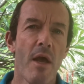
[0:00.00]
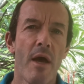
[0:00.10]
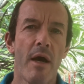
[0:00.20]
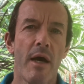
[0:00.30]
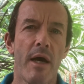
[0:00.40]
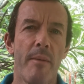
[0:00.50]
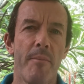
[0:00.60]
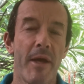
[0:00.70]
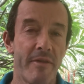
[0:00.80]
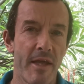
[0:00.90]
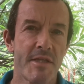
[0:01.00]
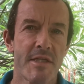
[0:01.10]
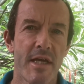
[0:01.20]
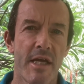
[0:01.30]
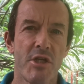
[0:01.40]
At that
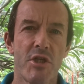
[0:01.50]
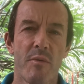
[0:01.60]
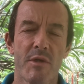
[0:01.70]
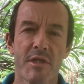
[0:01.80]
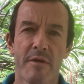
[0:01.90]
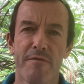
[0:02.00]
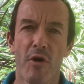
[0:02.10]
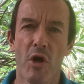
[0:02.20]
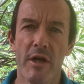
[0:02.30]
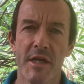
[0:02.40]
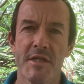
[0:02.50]
stage, there was a far less